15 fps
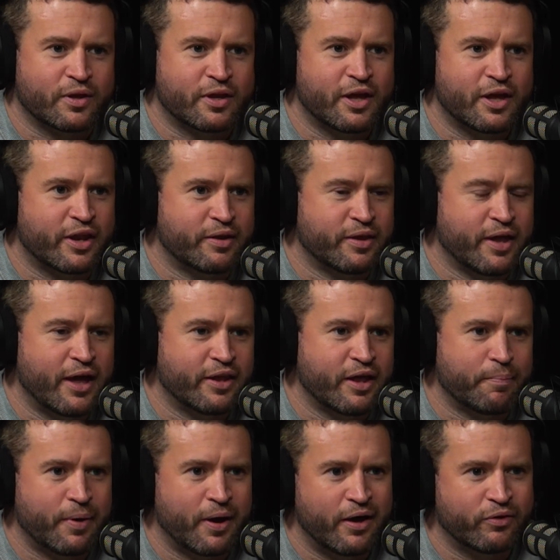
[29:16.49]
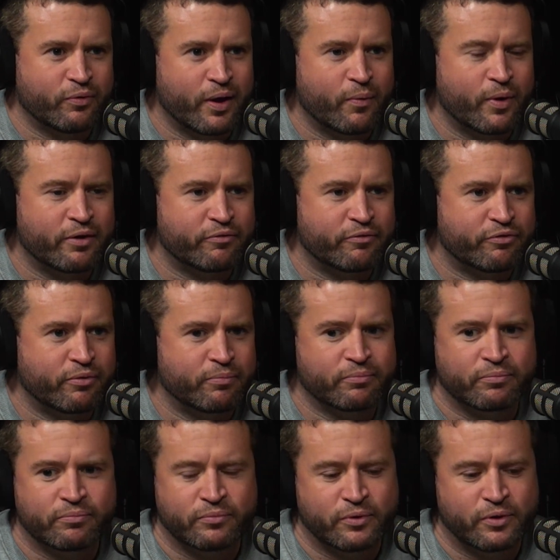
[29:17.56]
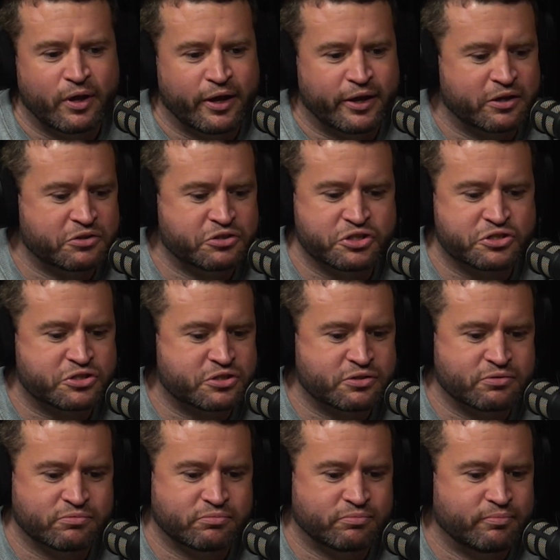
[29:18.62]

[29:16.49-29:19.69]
that pathway went from like just...